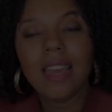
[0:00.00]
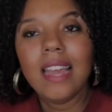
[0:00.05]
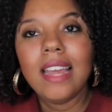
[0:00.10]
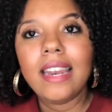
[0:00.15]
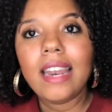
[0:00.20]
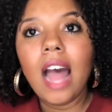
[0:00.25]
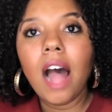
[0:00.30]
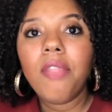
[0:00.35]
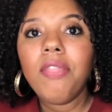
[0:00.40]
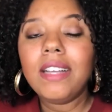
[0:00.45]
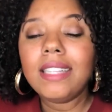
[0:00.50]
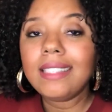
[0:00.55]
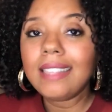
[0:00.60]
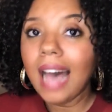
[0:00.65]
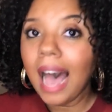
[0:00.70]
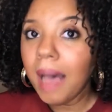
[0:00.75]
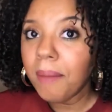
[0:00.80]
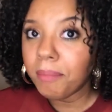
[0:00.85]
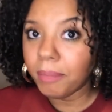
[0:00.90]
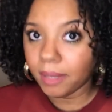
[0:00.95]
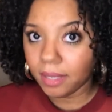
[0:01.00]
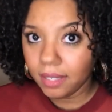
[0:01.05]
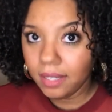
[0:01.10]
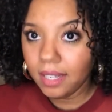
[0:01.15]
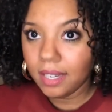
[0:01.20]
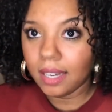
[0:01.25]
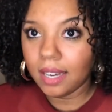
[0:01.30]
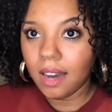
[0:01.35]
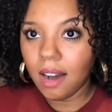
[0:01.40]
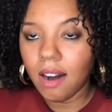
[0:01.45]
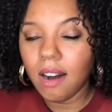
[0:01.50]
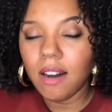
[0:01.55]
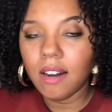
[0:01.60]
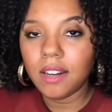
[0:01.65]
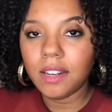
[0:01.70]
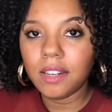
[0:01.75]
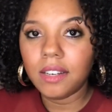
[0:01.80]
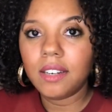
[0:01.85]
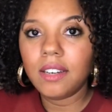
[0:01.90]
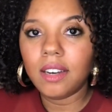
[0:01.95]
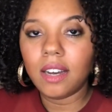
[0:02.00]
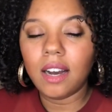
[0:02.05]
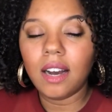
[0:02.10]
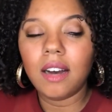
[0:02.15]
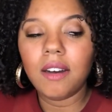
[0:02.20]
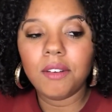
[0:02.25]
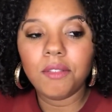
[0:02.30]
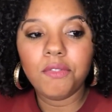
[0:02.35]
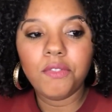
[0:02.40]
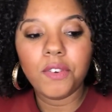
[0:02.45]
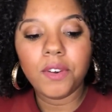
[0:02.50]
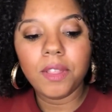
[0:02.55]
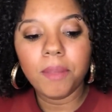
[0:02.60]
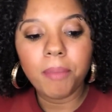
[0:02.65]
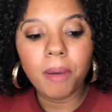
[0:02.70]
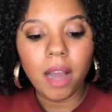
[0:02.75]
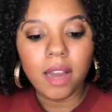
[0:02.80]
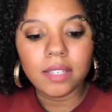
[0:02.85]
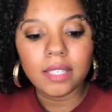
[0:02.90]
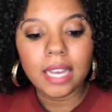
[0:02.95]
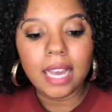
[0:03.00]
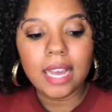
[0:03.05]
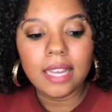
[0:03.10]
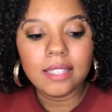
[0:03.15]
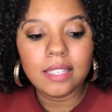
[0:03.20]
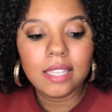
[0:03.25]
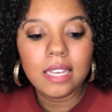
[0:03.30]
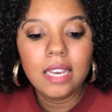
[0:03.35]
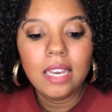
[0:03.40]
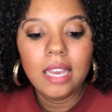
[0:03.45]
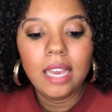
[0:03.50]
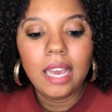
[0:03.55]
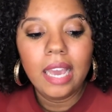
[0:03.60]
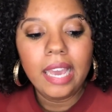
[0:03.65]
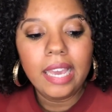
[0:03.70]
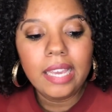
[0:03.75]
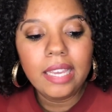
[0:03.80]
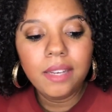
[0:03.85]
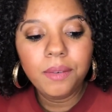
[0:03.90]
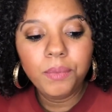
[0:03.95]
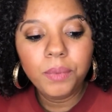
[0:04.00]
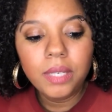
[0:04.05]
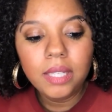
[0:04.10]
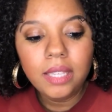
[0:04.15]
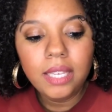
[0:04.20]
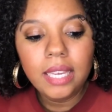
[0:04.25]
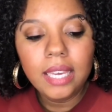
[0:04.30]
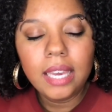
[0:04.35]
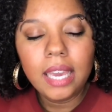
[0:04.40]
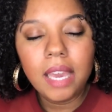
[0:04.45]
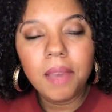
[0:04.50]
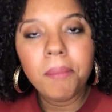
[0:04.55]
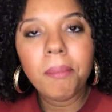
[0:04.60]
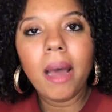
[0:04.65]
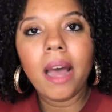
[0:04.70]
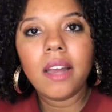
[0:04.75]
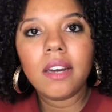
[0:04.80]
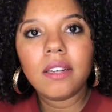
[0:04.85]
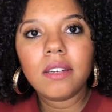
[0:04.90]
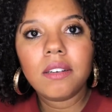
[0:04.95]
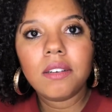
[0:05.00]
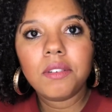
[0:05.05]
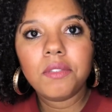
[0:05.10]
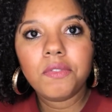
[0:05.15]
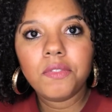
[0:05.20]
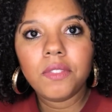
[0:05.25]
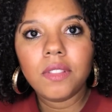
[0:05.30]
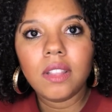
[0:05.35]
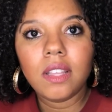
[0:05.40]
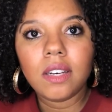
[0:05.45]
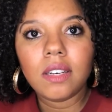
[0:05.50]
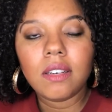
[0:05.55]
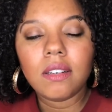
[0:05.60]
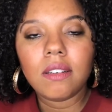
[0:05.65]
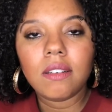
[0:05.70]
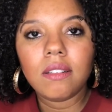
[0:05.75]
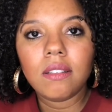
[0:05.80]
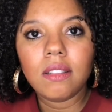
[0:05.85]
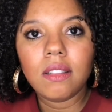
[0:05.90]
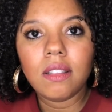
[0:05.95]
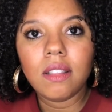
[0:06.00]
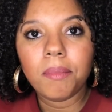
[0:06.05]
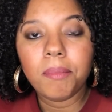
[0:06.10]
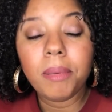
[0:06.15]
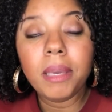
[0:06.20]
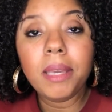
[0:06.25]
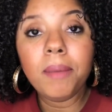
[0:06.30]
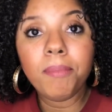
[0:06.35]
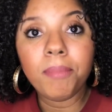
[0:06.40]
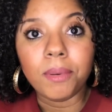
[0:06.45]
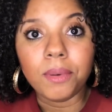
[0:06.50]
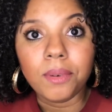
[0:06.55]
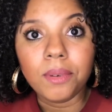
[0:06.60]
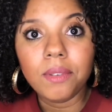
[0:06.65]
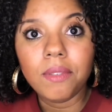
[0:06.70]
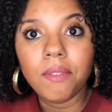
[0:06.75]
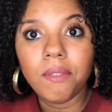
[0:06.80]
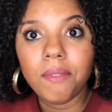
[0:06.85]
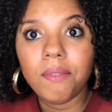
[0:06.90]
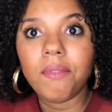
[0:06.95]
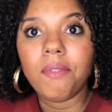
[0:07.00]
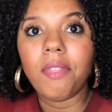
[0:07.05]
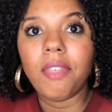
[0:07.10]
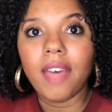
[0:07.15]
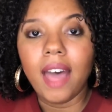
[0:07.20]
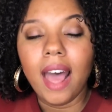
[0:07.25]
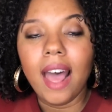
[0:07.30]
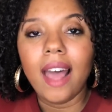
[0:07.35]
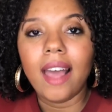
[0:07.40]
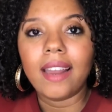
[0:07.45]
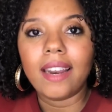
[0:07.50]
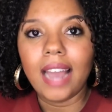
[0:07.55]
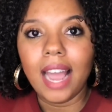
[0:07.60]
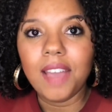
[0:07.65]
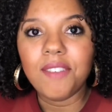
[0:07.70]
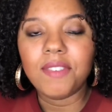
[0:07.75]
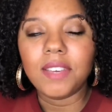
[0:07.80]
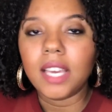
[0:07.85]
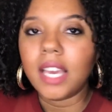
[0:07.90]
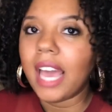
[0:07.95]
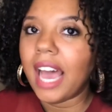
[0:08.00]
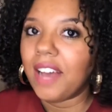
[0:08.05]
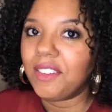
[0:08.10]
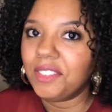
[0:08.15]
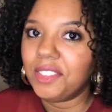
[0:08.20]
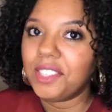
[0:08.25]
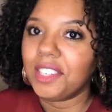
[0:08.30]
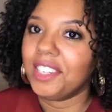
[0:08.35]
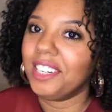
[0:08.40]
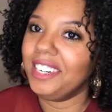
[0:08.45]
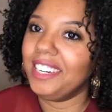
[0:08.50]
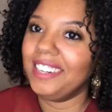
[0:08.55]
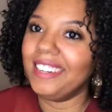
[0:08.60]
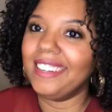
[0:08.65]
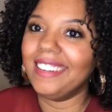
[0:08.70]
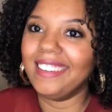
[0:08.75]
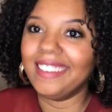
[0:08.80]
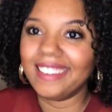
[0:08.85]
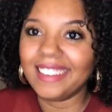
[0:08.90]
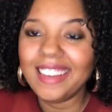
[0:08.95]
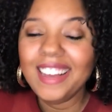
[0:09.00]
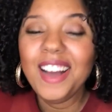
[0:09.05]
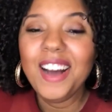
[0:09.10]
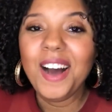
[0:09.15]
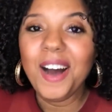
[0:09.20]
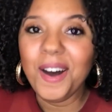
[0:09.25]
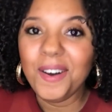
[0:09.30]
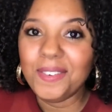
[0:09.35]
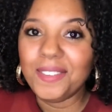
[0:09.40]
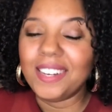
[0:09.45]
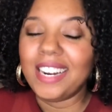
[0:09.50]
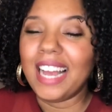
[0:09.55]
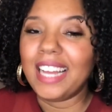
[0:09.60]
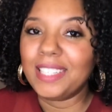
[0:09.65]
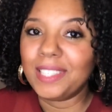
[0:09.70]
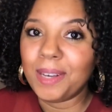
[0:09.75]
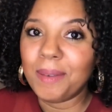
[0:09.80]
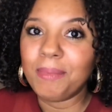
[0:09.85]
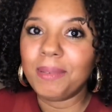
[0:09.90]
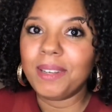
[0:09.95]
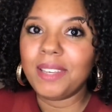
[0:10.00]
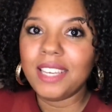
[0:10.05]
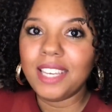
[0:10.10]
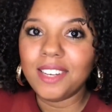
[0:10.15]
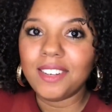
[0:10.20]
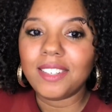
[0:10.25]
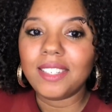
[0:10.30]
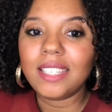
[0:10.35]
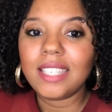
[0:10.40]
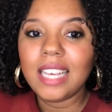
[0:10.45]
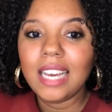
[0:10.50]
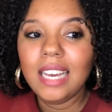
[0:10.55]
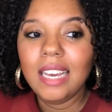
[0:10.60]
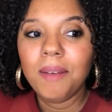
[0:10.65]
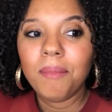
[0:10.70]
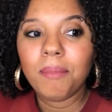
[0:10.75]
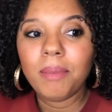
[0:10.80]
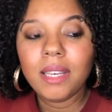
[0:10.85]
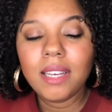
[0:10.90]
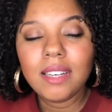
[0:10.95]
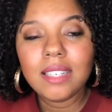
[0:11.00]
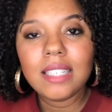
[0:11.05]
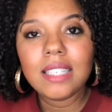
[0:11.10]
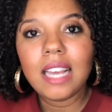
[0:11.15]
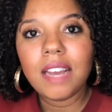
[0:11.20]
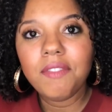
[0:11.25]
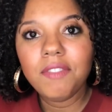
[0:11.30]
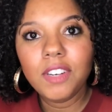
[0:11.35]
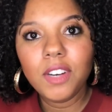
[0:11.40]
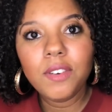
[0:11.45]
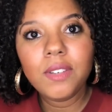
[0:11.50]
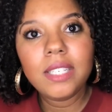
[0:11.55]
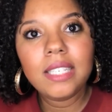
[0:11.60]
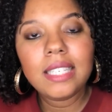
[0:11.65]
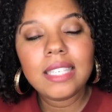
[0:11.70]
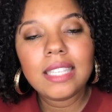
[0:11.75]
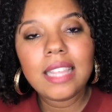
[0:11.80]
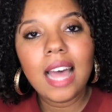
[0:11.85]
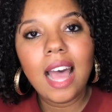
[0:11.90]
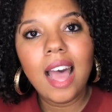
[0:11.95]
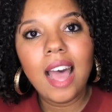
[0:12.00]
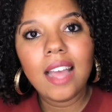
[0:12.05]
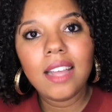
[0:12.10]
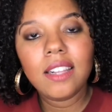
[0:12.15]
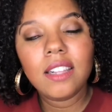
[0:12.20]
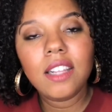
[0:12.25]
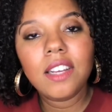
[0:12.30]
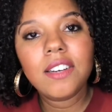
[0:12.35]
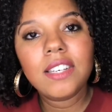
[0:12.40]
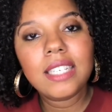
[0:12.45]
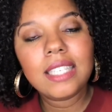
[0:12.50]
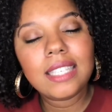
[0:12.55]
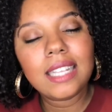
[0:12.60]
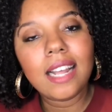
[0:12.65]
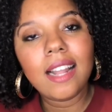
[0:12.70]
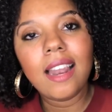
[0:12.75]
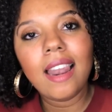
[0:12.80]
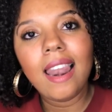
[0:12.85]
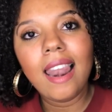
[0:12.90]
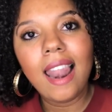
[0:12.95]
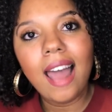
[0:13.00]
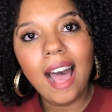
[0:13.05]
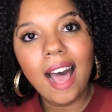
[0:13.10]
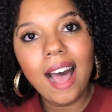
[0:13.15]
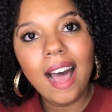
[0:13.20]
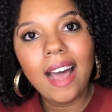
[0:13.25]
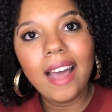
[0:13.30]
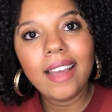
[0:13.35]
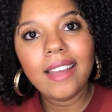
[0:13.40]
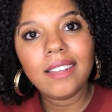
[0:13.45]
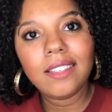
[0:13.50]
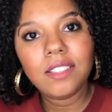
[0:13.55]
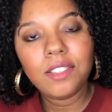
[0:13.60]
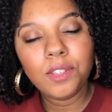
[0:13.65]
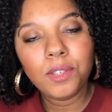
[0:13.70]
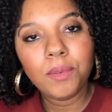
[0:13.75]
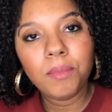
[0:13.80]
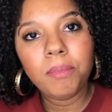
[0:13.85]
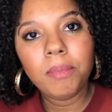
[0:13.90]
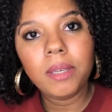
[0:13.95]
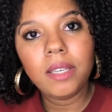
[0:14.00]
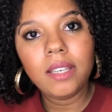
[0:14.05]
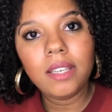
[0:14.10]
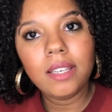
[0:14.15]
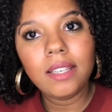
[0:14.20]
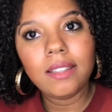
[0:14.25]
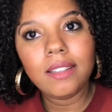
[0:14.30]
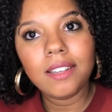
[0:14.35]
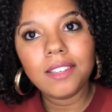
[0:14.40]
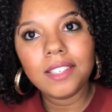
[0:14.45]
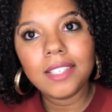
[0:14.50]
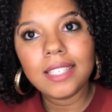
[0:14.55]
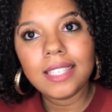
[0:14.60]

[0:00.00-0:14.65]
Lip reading: Now, the topic for the podcast, it really came out of the people that I've encountered over the last couple of years, because I've noticed that there is a lot to be there